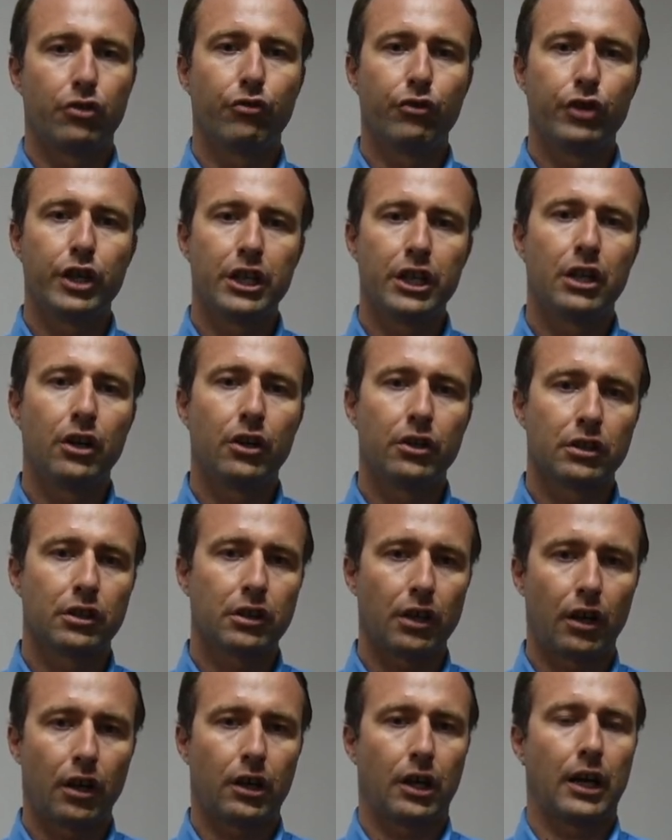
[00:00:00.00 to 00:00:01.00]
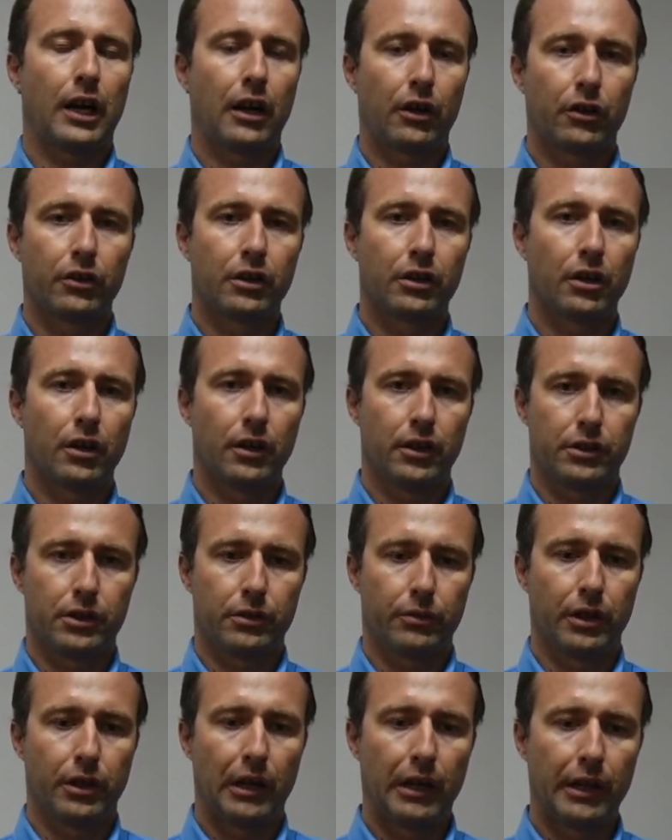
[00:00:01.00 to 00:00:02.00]
We don't talk agriculture,
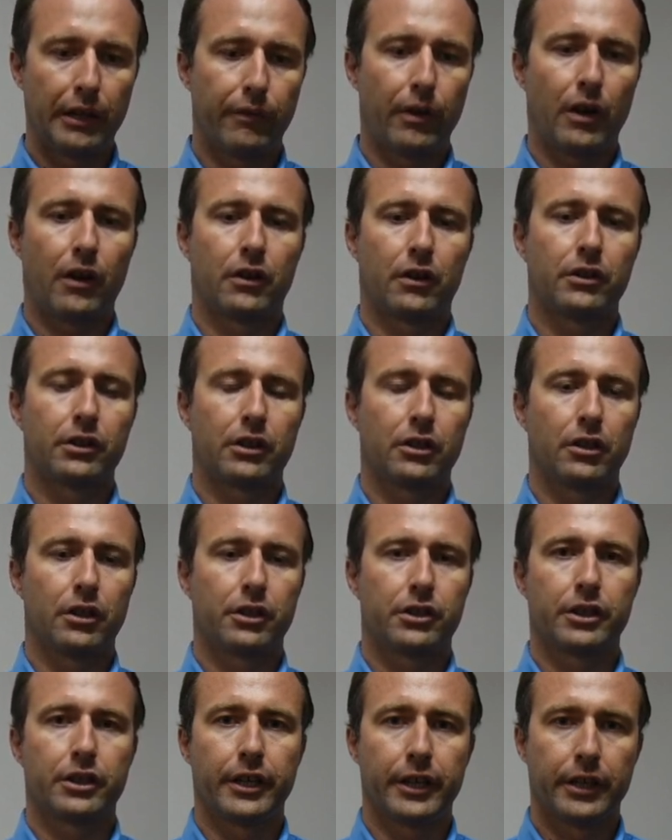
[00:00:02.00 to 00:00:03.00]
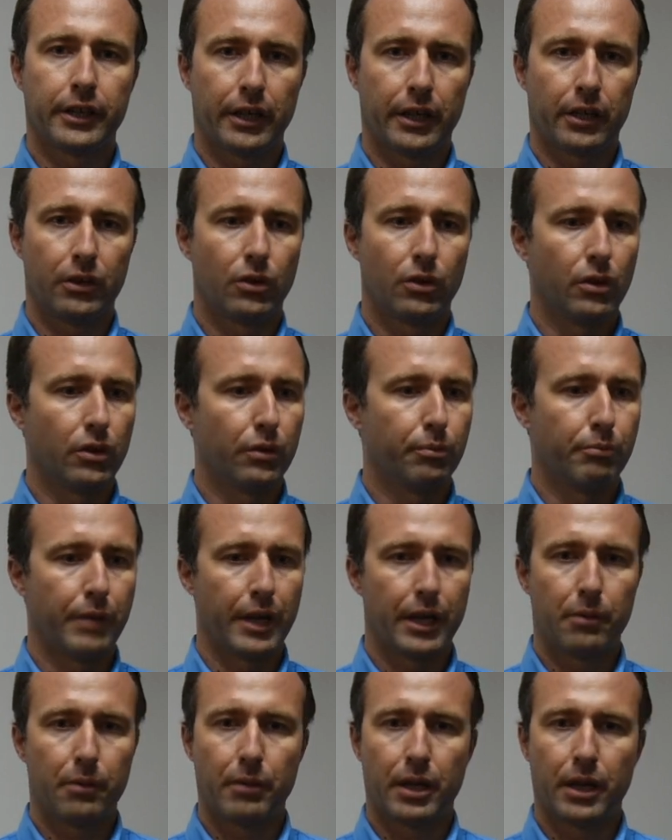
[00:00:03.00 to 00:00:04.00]
we live agriculture. And I know
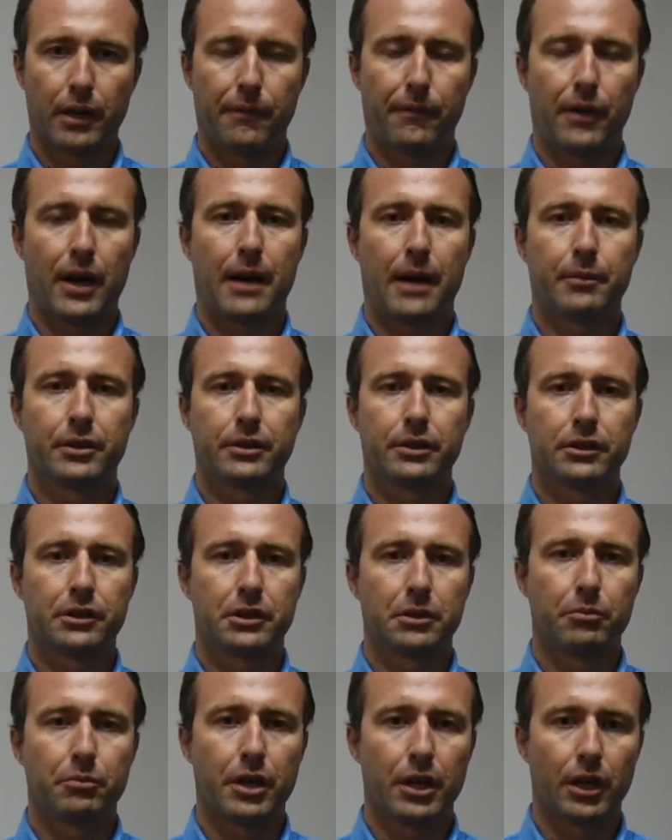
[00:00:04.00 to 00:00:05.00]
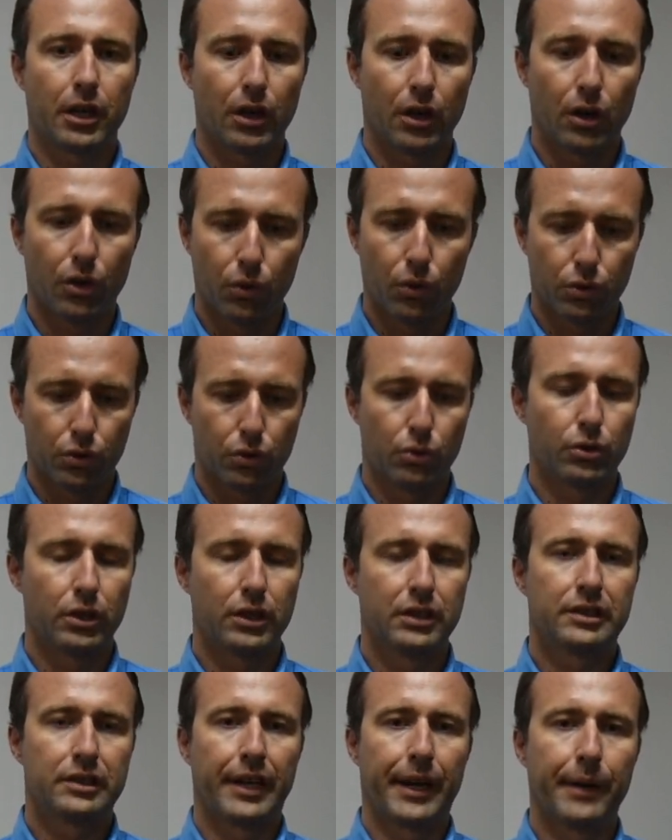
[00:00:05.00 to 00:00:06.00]
many, many farmers in Jamaica who do
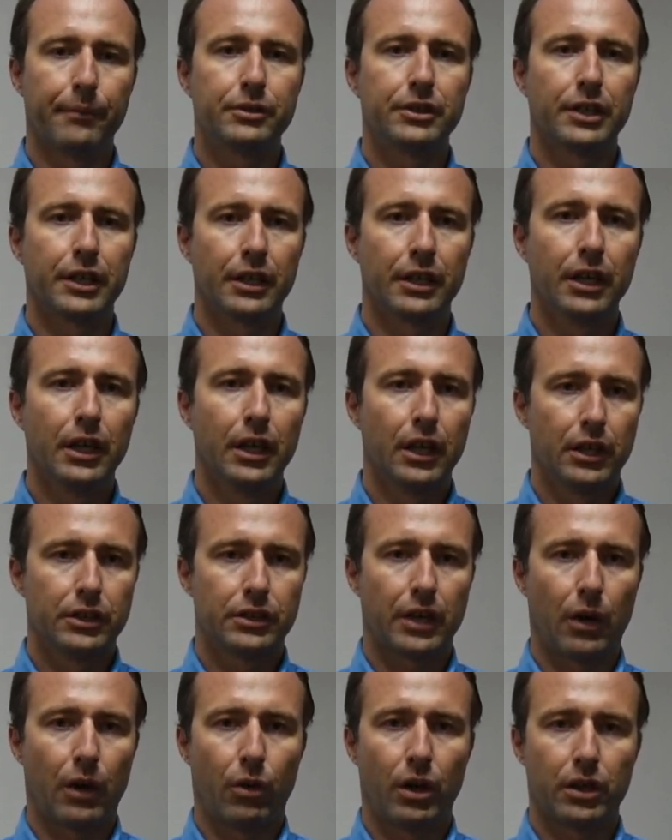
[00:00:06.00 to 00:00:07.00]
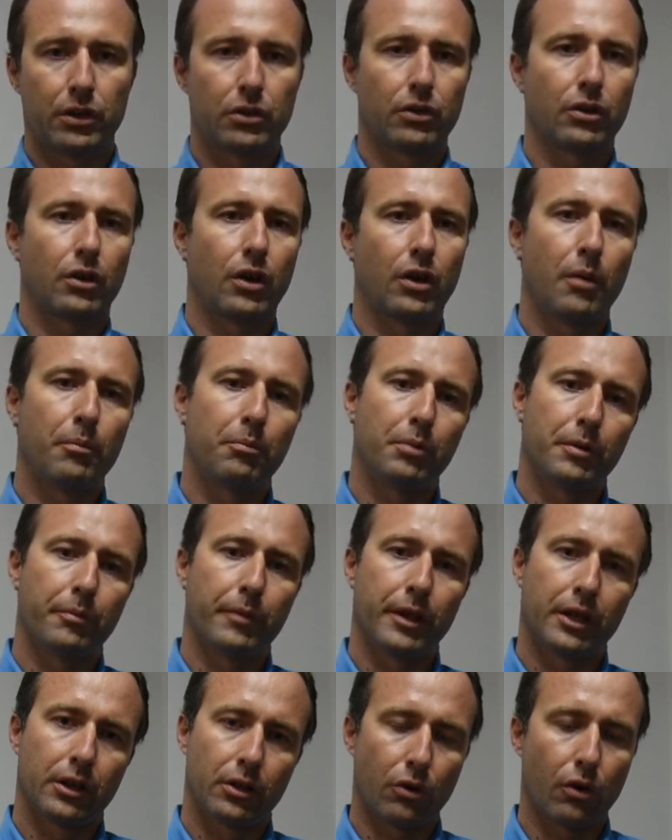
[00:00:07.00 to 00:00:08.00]
the same so I want to
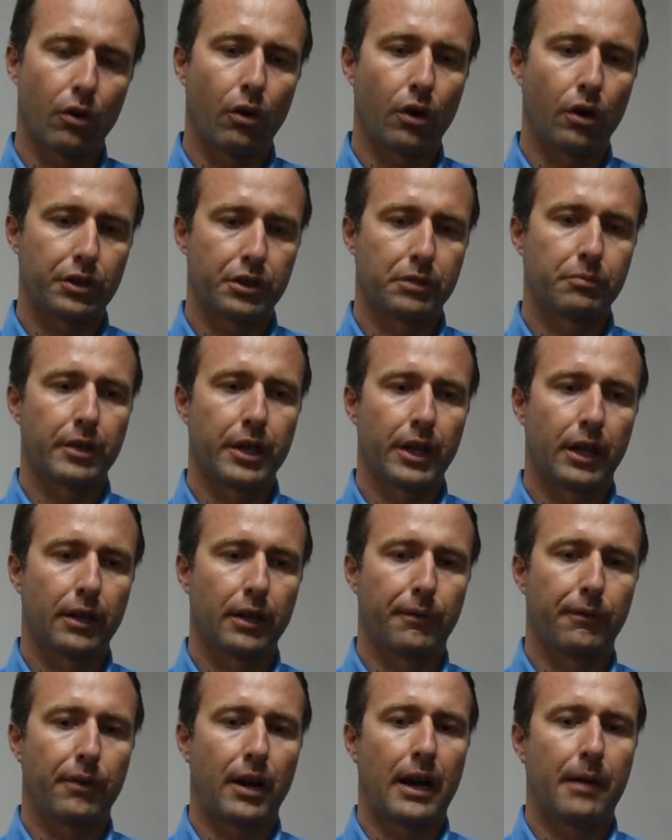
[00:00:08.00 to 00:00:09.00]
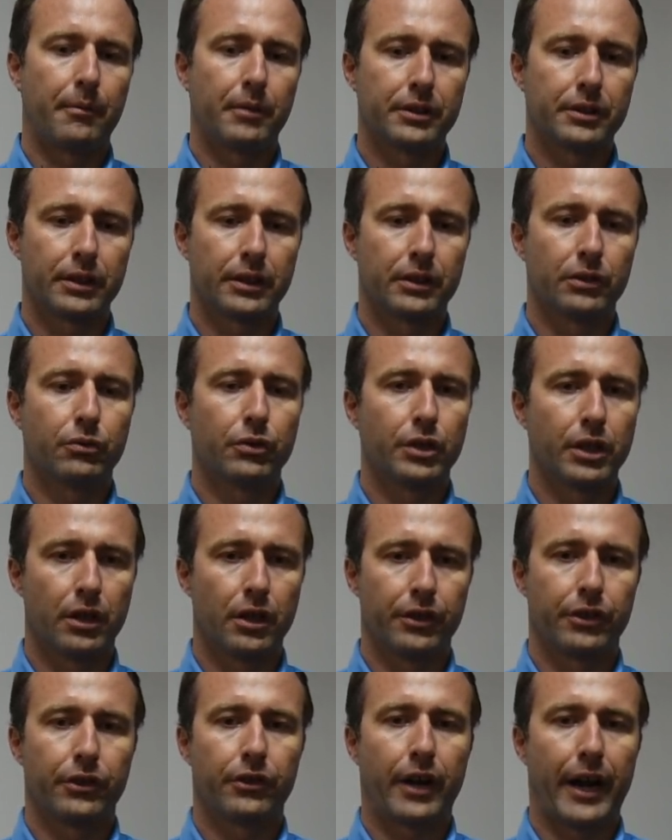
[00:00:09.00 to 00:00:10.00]
compliment to all Jamaican farmers and we are
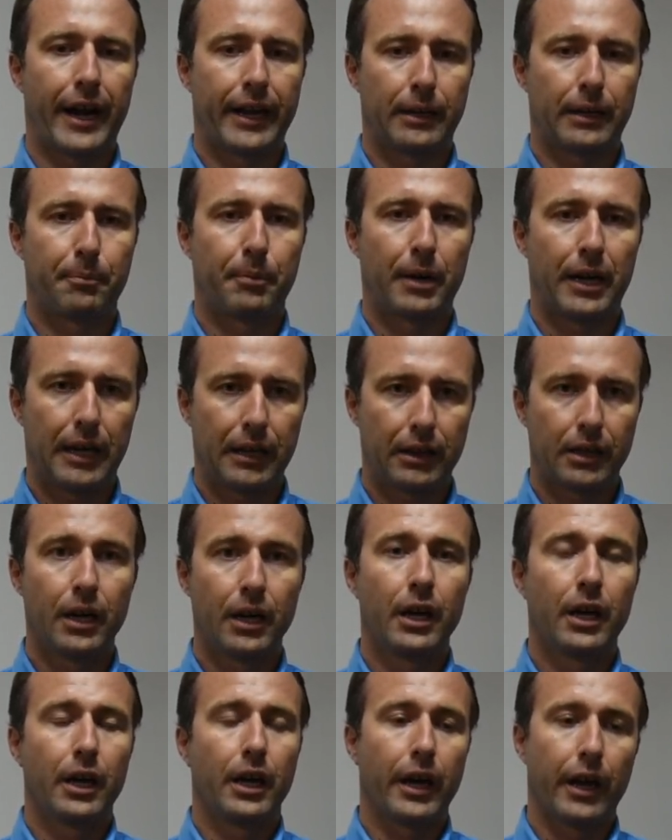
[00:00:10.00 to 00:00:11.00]
on the right path.